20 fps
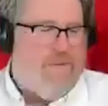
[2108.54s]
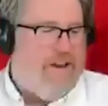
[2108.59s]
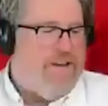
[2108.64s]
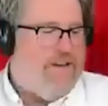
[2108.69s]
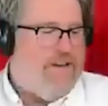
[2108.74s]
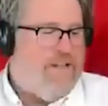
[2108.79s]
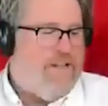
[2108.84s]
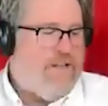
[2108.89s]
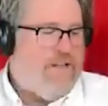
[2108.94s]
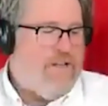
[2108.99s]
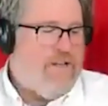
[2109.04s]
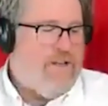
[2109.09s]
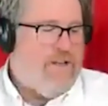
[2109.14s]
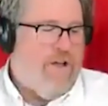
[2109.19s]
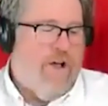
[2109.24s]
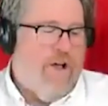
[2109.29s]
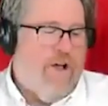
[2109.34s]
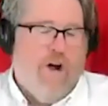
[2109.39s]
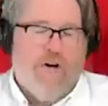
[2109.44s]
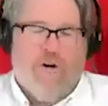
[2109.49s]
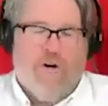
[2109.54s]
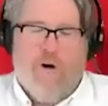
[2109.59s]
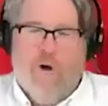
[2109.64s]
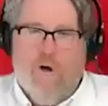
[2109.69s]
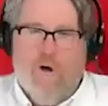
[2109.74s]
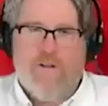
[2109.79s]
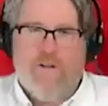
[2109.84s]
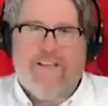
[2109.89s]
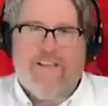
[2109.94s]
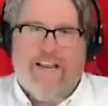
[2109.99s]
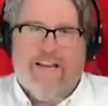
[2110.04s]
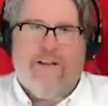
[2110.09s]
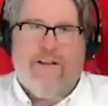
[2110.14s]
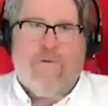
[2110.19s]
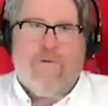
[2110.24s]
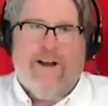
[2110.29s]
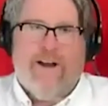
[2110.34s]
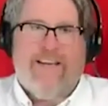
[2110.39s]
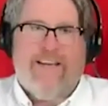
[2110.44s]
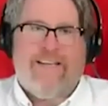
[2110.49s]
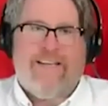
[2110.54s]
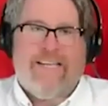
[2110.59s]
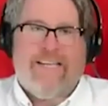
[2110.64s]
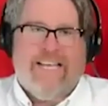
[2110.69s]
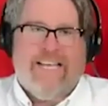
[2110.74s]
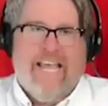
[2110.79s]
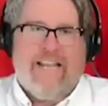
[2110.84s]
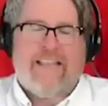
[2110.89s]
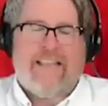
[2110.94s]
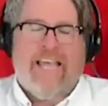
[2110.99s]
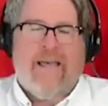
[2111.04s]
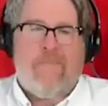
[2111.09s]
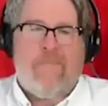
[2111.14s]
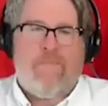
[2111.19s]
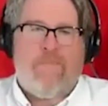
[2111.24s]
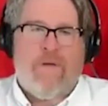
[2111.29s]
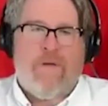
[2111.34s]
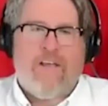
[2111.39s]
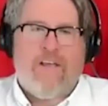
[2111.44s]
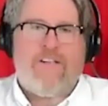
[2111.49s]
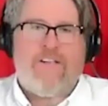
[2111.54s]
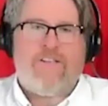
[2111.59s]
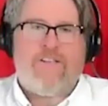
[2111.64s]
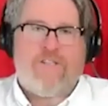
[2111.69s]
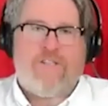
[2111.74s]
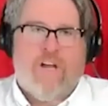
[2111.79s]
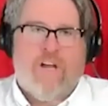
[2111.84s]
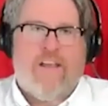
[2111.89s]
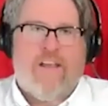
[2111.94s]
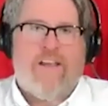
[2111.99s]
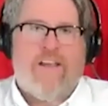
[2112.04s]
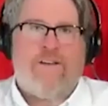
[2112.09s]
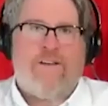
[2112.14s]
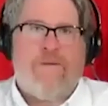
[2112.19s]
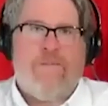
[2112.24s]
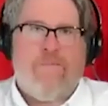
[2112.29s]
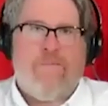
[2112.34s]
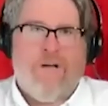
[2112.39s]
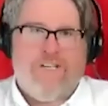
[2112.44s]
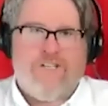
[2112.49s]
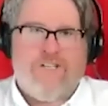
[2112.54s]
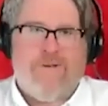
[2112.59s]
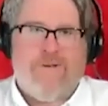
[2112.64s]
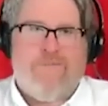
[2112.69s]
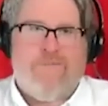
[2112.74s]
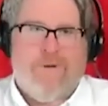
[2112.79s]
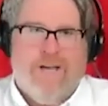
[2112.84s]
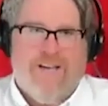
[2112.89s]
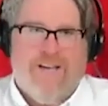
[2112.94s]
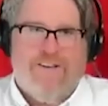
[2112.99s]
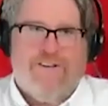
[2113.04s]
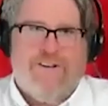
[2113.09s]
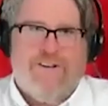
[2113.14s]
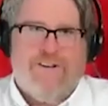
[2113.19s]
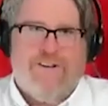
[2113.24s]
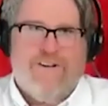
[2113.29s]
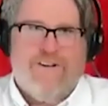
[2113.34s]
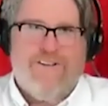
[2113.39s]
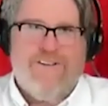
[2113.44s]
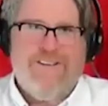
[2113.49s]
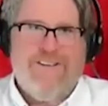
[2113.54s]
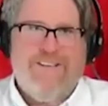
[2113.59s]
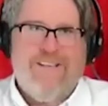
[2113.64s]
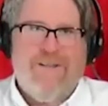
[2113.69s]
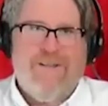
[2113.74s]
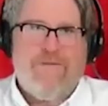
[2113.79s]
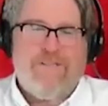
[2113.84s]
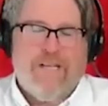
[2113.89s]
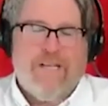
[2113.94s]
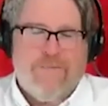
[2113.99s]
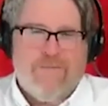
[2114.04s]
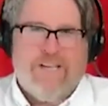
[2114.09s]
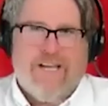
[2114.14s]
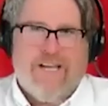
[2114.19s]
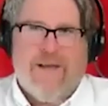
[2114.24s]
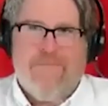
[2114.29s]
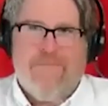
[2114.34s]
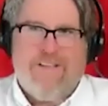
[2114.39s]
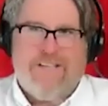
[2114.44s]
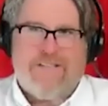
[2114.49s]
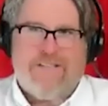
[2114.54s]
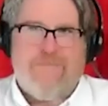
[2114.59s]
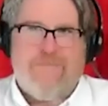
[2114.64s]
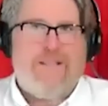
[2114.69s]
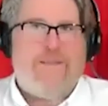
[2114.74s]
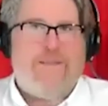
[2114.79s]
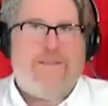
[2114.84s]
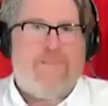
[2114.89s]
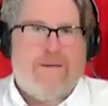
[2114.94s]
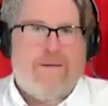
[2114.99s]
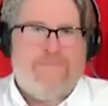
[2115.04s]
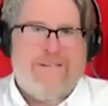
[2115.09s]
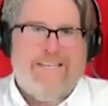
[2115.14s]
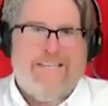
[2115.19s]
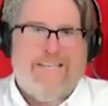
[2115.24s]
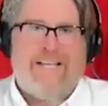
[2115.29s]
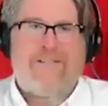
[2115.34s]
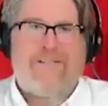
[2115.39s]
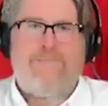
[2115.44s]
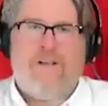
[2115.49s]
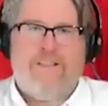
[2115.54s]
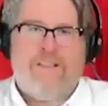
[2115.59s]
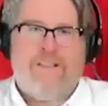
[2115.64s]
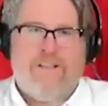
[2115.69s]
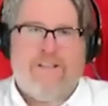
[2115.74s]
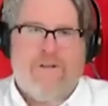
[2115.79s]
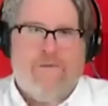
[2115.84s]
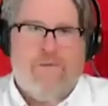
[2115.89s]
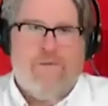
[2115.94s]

it, are all getting ready to get that big, giant budget binder sometime this month, maybe next month,